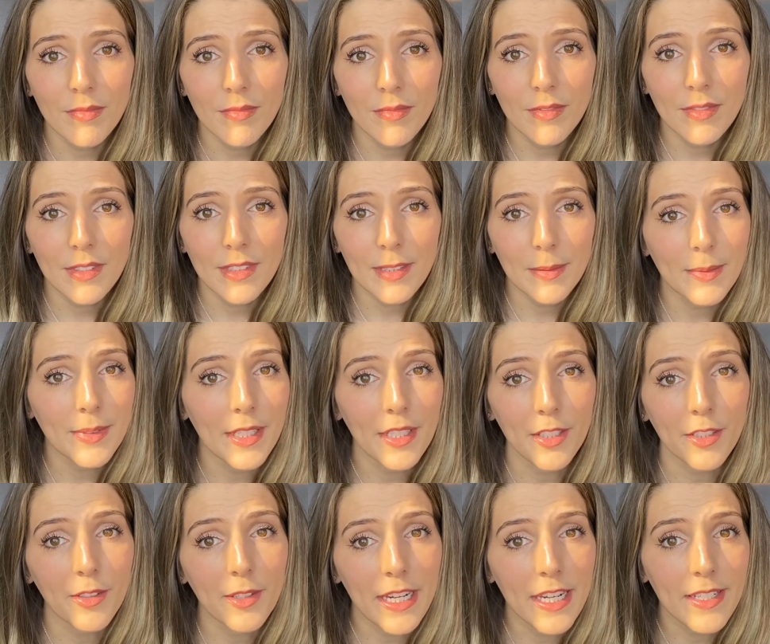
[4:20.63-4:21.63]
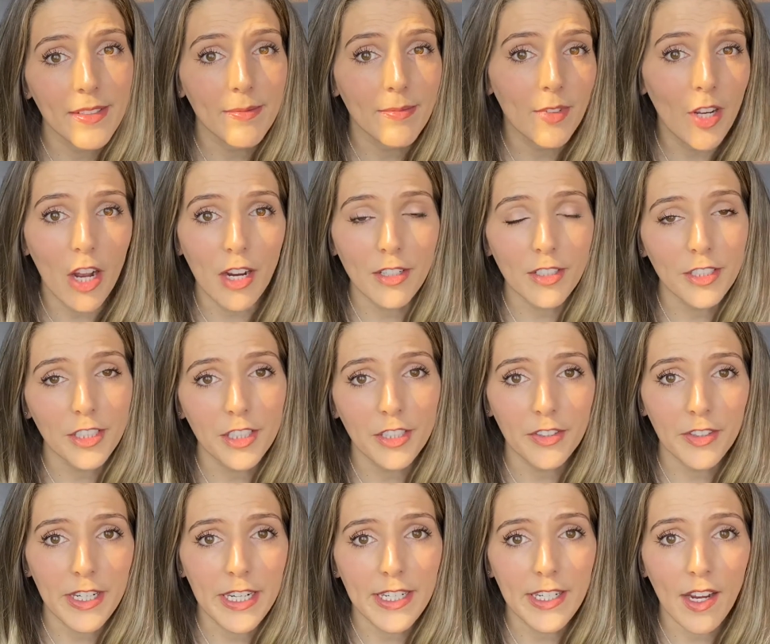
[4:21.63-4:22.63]
seems like a great doctor, a
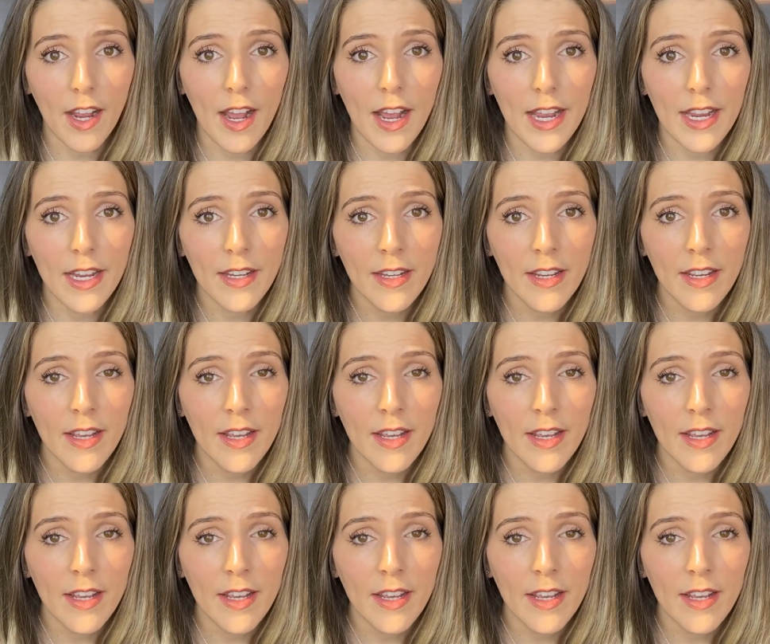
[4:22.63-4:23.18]
great guy.